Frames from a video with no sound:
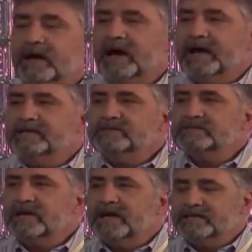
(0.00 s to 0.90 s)
I
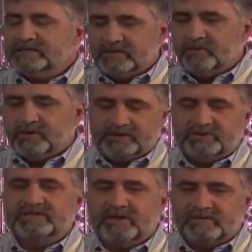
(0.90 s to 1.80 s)
just kind of zeroed in
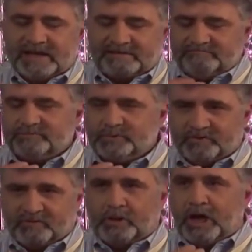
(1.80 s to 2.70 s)
just on that
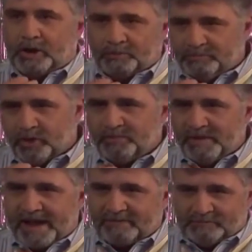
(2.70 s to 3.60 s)
sort of glottal
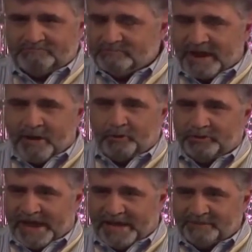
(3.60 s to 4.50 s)
pullback that
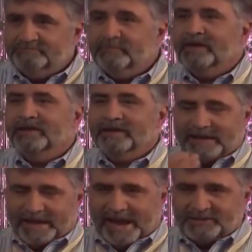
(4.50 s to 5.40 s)
Harold had
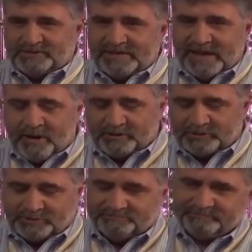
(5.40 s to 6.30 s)
as the
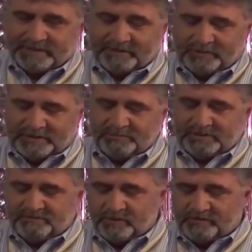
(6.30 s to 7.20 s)
character, and everything
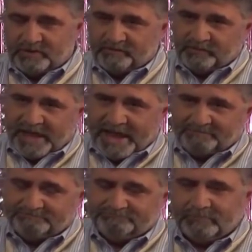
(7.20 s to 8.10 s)
being very, very
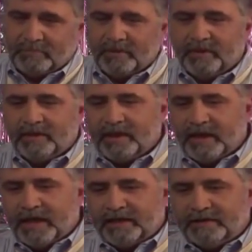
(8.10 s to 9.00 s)
flat.
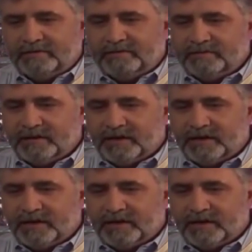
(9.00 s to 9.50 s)
And,